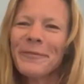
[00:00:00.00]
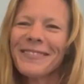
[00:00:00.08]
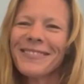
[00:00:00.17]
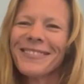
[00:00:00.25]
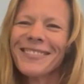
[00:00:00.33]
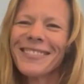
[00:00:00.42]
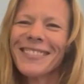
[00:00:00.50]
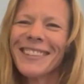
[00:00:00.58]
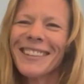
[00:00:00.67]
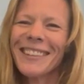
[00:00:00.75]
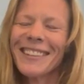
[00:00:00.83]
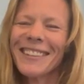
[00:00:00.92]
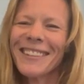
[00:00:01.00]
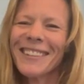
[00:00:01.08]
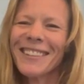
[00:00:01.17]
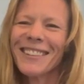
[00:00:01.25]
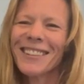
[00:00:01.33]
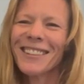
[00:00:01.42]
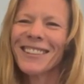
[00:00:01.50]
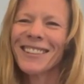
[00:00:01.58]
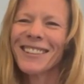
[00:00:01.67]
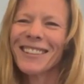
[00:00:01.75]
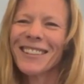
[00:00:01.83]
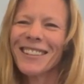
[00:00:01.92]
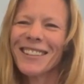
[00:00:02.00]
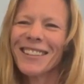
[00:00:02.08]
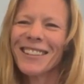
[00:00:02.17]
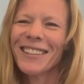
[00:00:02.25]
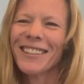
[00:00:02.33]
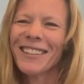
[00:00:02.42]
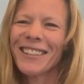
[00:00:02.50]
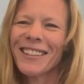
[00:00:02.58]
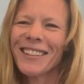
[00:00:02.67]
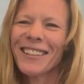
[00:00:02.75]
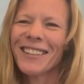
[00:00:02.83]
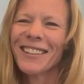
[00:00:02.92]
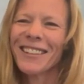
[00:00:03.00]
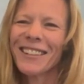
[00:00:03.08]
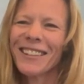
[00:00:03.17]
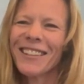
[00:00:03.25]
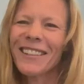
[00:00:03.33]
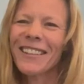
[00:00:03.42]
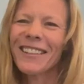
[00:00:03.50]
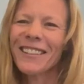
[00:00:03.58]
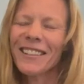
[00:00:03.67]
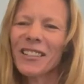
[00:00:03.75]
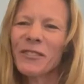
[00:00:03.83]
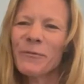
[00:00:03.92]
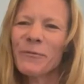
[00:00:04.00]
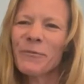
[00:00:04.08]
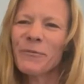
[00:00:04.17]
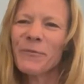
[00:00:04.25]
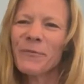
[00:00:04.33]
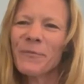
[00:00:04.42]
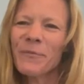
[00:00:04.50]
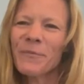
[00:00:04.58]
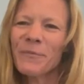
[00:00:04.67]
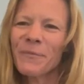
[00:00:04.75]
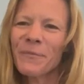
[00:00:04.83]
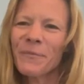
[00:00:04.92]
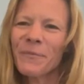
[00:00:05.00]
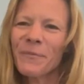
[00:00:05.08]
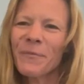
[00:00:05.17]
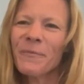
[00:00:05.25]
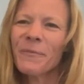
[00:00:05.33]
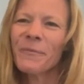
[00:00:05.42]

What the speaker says: (silent)